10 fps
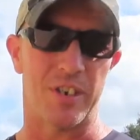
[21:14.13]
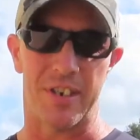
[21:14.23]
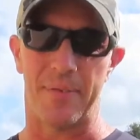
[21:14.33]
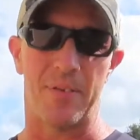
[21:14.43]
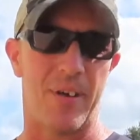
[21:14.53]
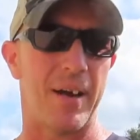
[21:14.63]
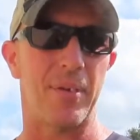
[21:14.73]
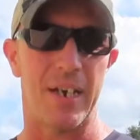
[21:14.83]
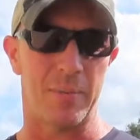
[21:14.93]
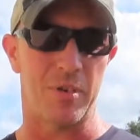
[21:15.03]
to 75
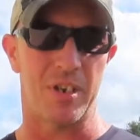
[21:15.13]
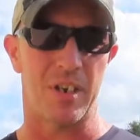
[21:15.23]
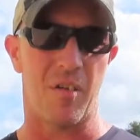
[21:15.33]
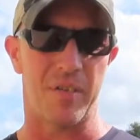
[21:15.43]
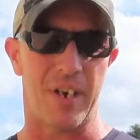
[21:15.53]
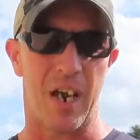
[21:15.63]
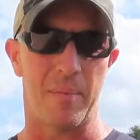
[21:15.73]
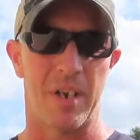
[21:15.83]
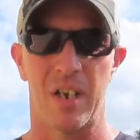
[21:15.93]
or 80% all the time.